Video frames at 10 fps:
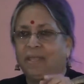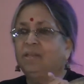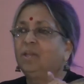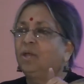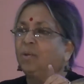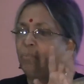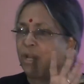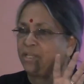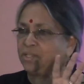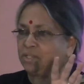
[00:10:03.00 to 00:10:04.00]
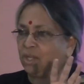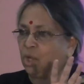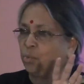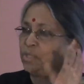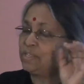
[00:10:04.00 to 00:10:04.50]
in place.
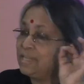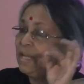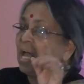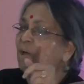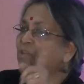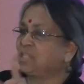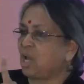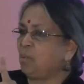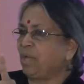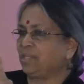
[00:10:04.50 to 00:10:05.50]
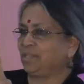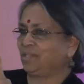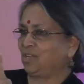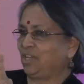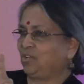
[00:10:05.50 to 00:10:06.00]
We still have Islam as
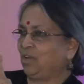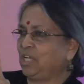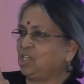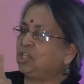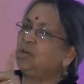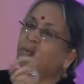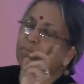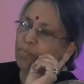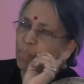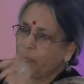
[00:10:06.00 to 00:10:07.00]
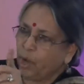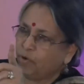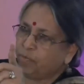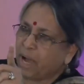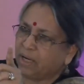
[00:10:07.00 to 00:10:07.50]
the state religion
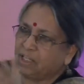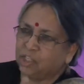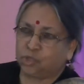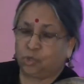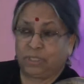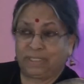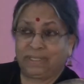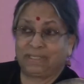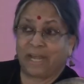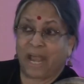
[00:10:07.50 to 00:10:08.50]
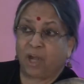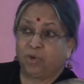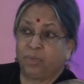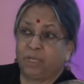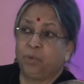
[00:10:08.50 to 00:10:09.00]
of Bangladesh. So this is an
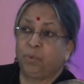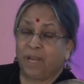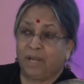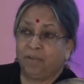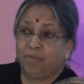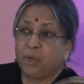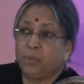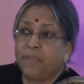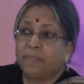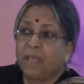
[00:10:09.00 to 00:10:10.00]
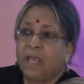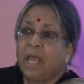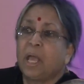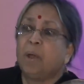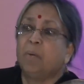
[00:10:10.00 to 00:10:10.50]
anomaly we are living with,
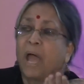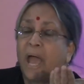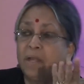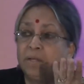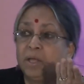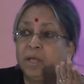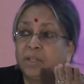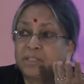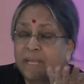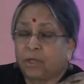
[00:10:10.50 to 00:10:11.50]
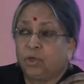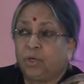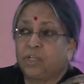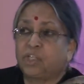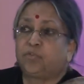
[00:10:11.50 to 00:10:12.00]
and the
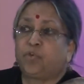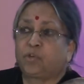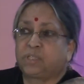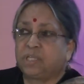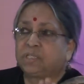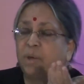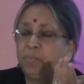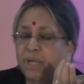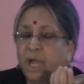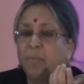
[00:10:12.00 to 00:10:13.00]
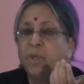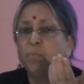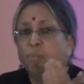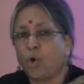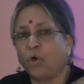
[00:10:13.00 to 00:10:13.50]
secularist forces are
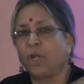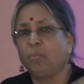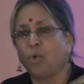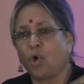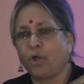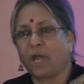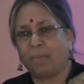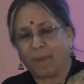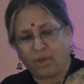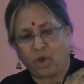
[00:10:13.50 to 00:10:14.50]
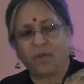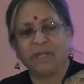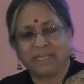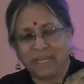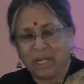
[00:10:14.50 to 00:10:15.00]
becoming more and more a
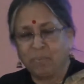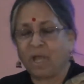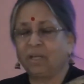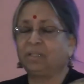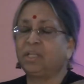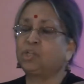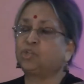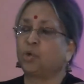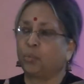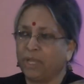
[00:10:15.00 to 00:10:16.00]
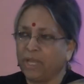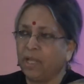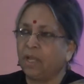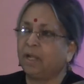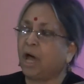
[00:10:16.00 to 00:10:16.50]
minority in Bangladesh. So
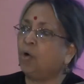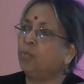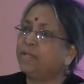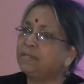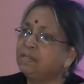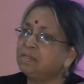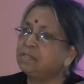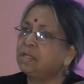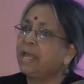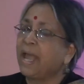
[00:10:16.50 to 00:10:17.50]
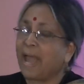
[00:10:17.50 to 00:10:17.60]
we now witness